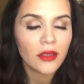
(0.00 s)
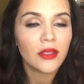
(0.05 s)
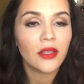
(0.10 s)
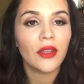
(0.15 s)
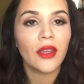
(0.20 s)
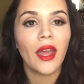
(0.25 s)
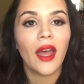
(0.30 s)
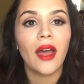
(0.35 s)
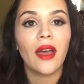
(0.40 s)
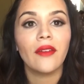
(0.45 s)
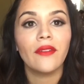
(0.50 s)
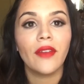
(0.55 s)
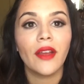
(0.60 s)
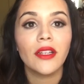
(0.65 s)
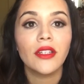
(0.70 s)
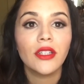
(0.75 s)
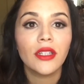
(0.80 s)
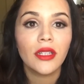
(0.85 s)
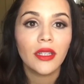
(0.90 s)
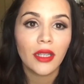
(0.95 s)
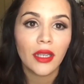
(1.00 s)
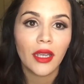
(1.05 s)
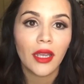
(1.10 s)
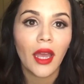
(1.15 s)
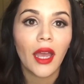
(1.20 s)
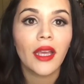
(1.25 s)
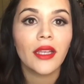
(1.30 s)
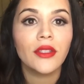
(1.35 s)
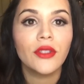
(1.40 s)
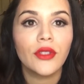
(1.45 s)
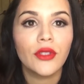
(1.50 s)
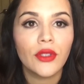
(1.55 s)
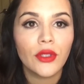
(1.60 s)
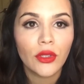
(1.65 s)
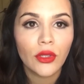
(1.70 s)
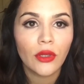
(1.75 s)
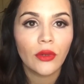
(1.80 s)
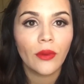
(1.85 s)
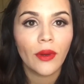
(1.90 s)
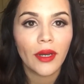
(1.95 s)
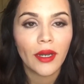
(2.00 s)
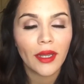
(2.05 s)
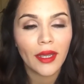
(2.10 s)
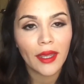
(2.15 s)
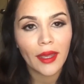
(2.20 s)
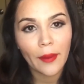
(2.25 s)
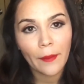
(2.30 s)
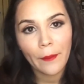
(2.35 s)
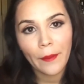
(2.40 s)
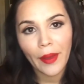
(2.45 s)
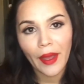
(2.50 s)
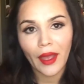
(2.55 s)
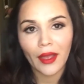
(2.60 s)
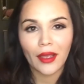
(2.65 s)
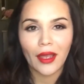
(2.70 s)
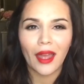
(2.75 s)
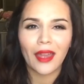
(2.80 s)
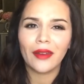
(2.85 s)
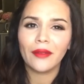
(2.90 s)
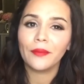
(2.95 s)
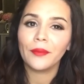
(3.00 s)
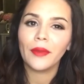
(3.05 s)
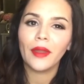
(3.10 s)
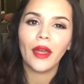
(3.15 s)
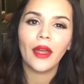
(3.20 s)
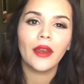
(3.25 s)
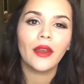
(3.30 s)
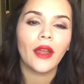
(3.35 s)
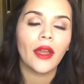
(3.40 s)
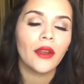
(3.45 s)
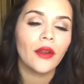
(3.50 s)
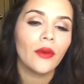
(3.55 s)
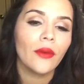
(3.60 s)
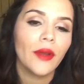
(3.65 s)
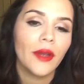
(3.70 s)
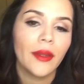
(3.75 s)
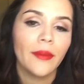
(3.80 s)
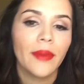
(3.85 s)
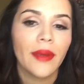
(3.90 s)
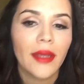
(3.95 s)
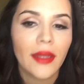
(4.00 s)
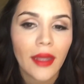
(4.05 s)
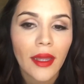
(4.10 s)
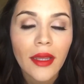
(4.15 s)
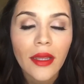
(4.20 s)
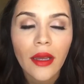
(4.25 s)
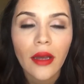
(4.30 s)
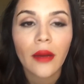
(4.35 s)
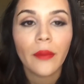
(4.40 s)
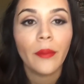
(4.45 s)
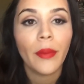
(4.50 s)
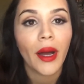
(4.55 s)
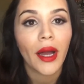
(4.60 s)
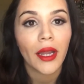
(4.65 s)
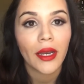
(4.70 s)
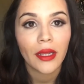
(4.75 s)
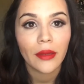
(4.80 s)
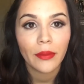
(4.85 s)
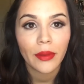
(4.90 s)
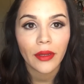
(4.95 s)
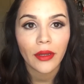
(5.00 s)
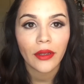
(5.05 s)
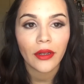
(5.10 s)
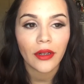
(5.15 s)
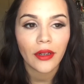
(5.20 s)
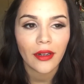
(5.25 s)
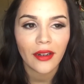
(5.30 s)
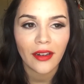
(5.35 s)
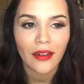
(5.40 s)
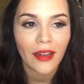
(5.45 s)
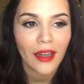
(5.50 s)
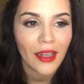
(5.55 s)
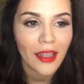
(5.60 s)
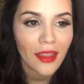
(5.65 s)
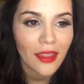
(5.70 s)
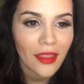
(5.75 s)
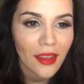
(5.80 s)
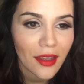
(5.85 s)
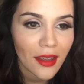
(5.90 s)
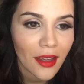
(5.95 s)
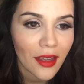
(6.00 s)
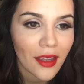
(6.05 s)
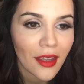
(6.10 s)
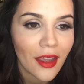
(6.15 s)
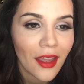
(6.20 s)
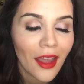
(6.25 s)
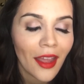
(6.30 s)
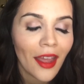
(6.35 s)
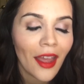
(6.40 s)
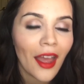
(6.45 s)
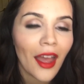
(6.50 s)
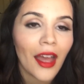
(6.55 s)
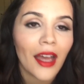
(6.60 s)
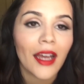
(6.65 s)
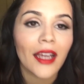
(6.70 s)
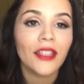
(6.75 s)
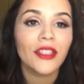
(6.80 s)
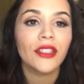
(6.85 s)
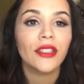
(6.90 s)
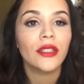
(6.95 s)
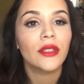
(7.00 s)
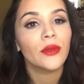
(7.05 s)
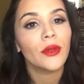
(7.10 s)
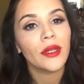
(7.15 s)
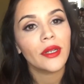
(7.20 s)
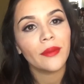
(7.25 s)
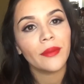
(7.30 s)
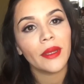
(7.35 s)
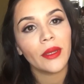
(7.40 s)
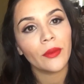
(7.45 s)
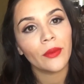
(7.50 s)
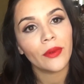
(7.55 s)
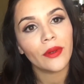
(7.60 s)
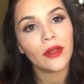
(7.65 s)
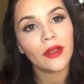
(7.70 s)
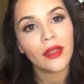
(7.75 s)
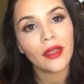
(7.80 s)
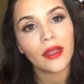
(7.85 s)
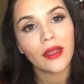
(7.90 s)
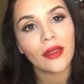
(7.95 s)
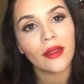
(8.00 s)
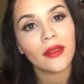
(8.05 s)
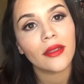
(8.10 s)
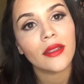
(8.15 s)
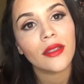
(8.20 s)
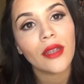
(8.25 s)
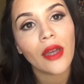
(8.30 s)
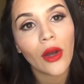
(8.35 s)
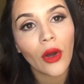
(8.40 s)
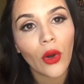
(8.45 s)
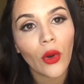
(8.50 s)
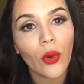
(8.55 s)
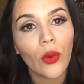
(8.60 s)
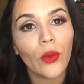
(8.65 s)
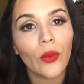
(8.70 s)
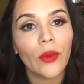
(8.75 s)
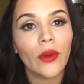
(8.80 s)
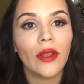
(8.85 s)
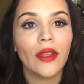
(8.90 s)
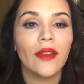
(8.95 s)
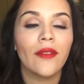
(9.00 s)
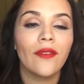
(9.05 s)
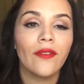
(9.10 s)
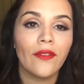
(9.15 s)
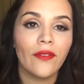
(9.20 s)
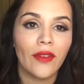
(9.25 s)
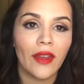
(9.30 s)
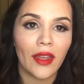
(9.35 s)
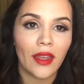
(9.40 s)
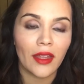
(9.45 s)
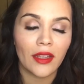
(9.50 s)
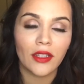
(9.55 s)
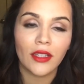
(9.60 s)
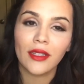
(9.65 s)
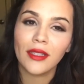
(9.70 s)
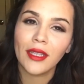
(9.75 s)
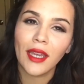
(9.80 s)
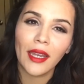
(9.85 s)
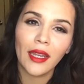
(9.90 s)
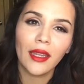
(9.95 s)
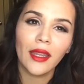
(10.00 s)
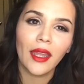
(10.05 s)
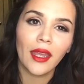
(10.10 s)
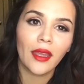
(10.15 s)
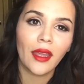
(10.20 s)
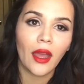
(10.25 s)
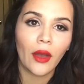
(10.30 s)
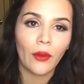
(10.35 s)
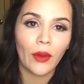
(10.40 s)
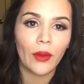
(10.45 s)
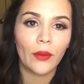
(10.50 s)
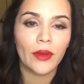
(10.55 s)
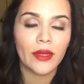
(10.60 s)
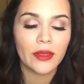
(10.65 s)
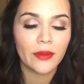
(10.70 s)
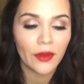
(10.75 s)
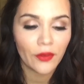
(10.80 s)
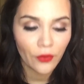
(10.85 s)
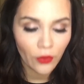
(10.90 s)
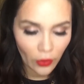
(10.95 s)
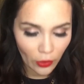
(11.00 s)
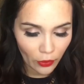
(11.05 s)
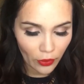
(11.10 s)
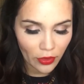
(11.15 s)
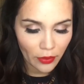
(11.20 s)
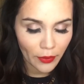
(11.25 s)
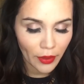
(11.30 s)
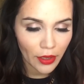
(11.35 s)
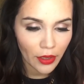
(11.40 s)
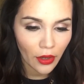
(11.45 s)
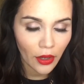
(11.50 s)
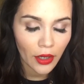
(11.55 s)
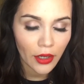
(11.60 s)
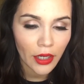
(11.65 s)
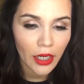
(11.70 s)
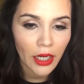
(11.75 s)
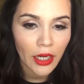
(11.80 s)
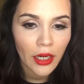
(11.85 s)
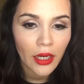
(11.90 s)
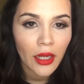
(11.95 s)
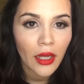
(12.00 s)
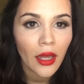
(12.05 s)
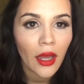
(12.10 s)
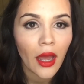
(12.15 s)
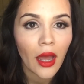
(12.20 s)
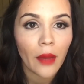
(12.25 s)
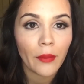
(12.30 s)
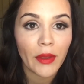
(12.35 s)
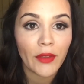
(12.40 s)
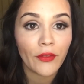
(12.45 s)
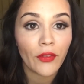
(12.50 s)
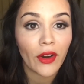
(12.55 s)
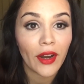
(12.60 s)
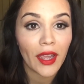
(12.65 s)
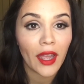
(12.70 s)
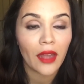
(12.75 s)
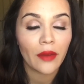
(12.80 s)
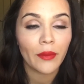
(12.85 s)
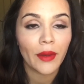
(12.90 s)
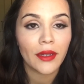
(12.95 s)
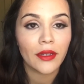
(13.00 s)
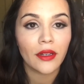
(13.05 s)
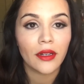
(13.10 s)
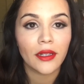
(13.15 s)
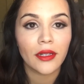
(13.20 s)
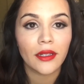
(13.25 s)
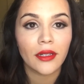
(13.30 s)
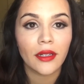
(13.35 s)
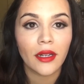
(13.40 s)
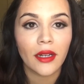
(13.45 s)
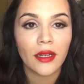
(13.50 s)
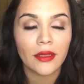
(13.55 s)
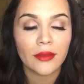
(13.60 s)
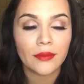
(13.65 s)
So yeah, eventually I do want to get back. I don't want to be like a bodybuilder or anything. I just want to be really toned, really fit, just kind of like how I was before with my daughter. Before I had my daughter,